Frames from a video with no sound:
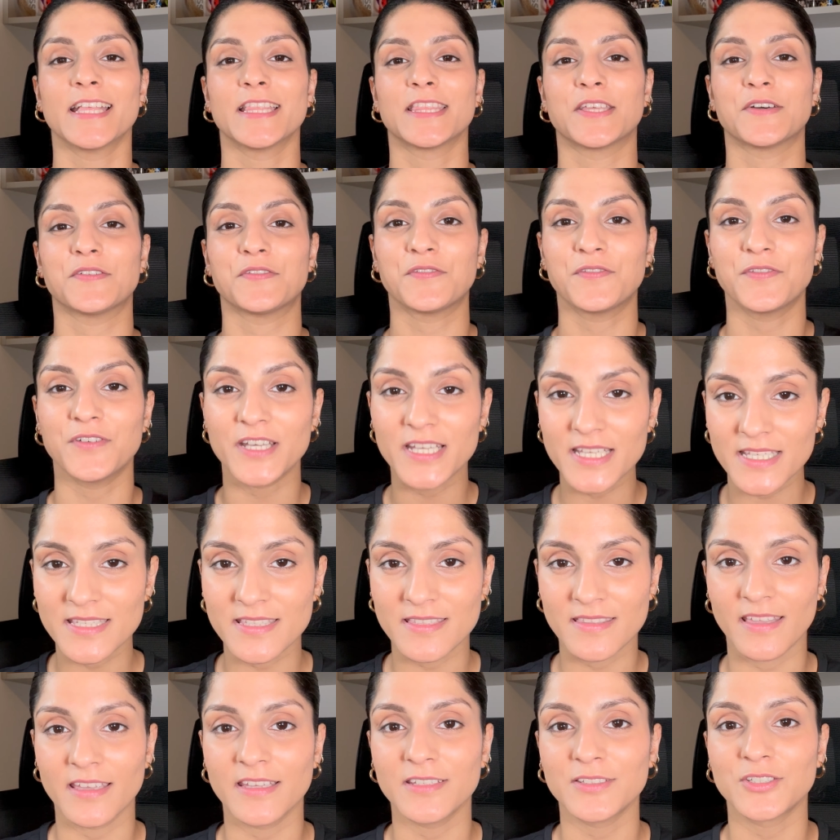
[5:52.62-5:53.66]
The
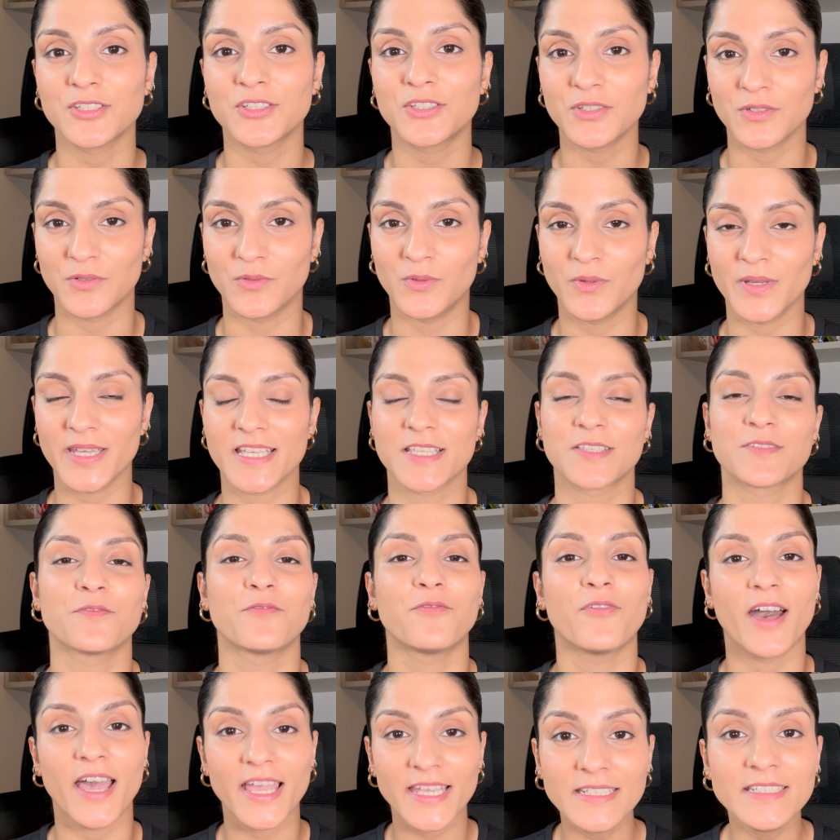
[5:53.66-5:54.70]
first thing to do is
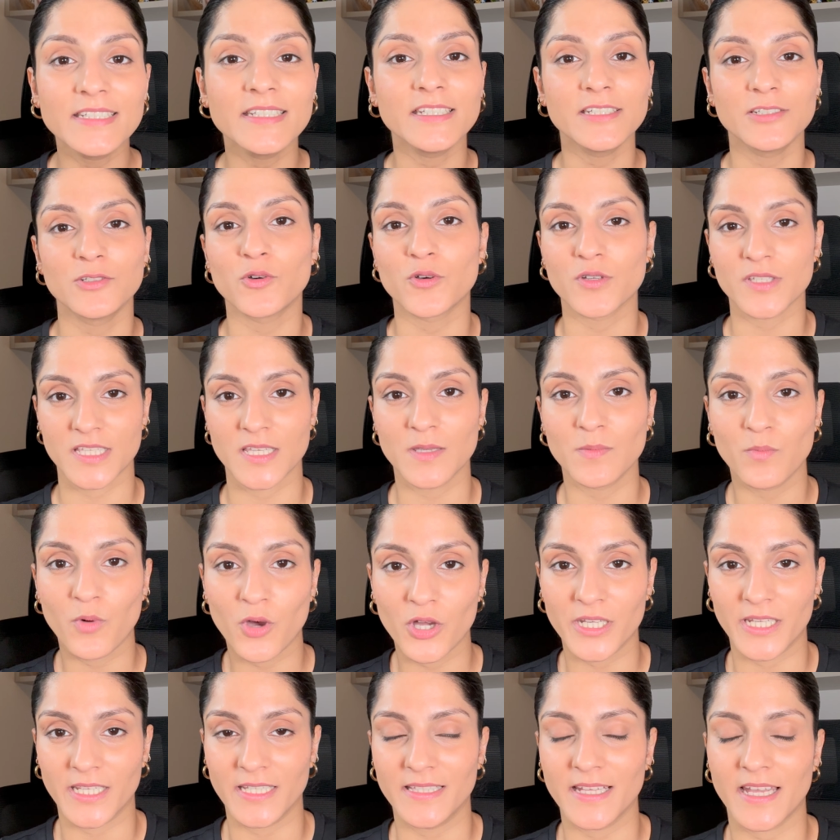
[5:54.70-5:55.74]
find an endorsing
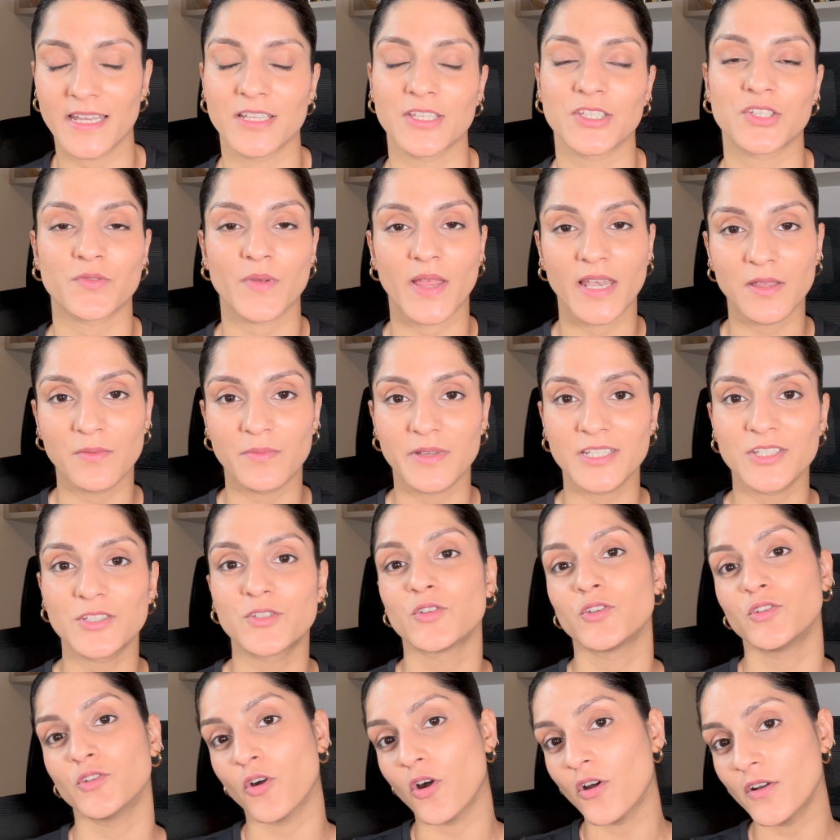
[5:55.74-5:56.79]
body that is relevant
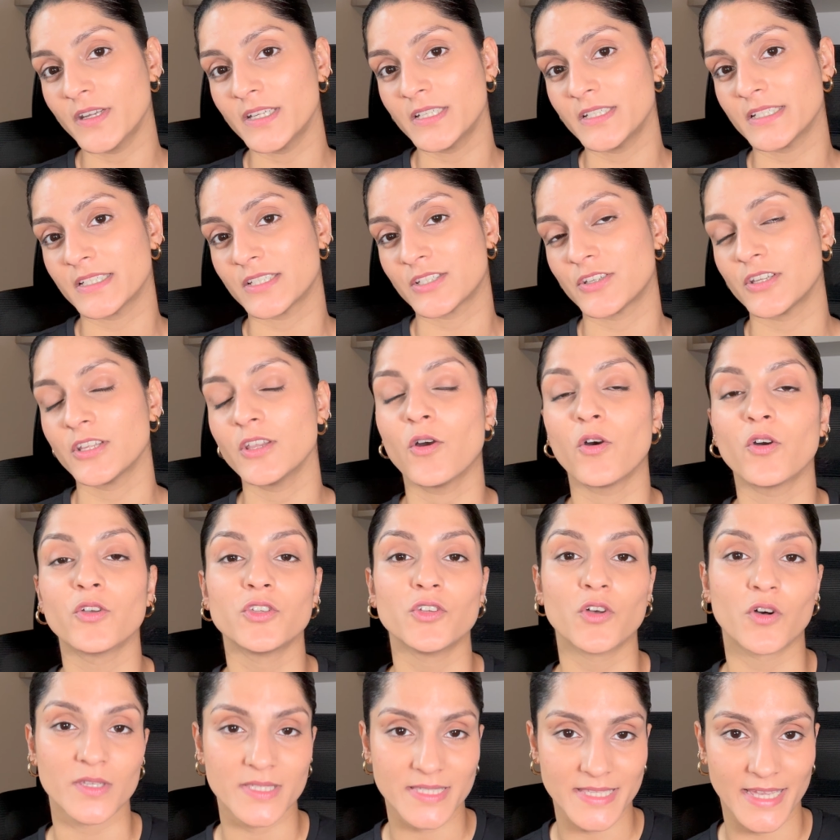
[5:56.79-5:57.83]
to your industry or
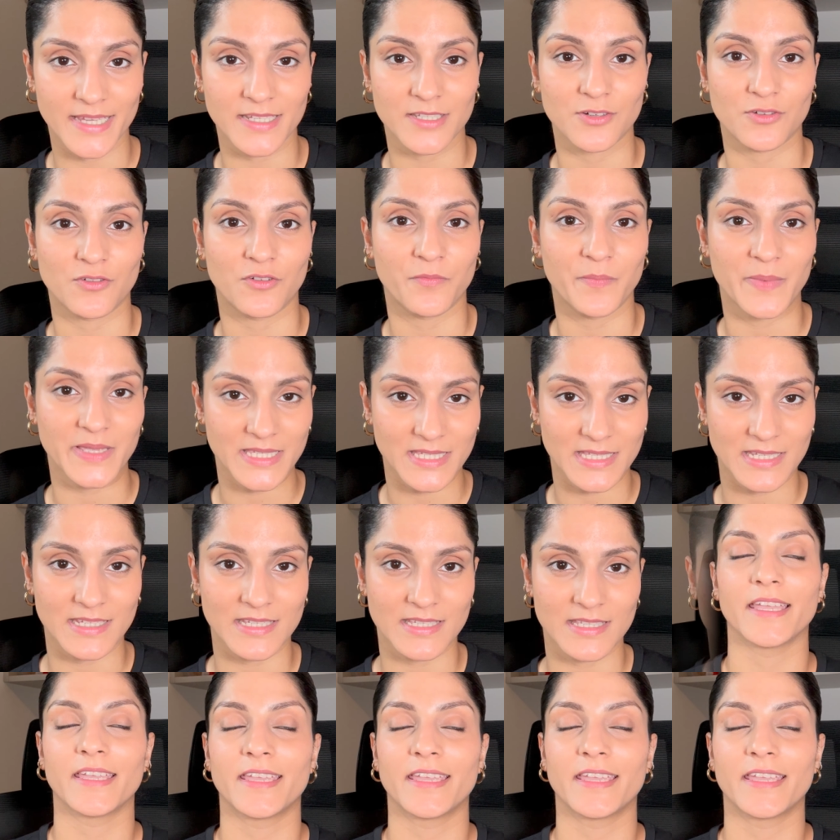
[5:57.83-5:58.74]
your sector of business.